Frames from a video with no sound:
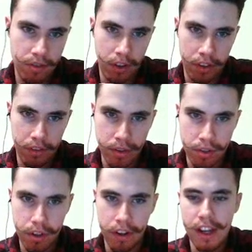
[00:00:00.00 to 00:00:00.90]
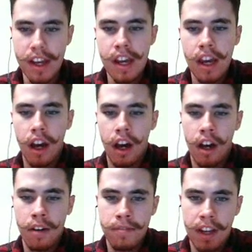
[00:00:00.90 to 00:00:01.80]
too far in the future. Sorry.
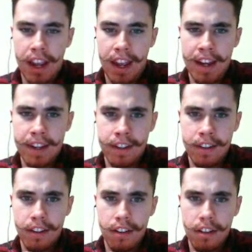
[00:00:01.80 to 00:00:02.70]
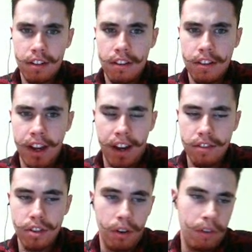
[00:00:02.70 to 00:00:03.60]
And yeah,
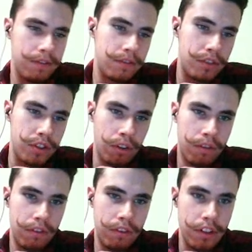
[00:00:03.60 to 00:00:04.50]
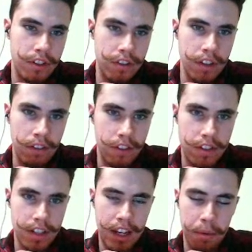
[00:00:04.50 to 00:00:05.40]
so don't just
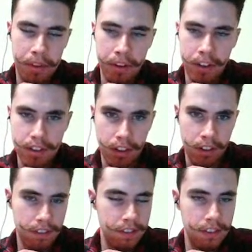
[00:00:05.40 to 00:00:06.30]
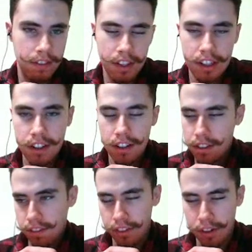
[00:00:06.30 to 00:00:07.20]
just take it with a grain of salt.
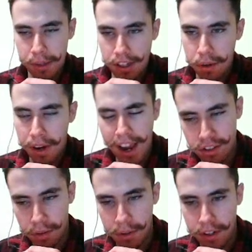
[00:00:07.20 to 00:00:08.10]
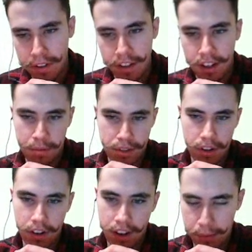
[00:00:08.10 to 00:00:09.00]
For anybody who has already heard that, I'm
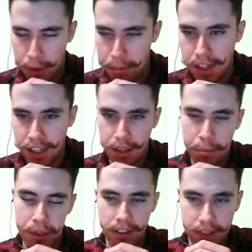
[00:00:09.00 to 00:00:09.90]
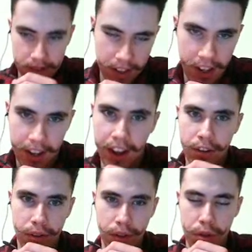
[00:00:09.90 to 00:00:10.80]
sorry I'm repeating it, but hey, I
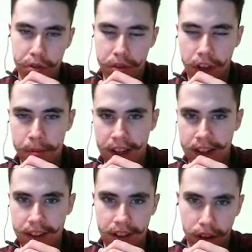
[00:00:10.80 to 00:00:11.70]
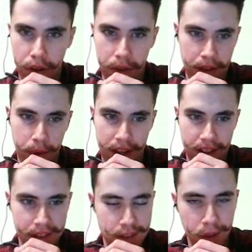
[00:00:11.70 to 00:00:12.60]
don't know who's coming in and going when.
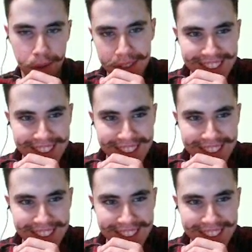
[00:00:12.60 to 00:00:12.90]
So,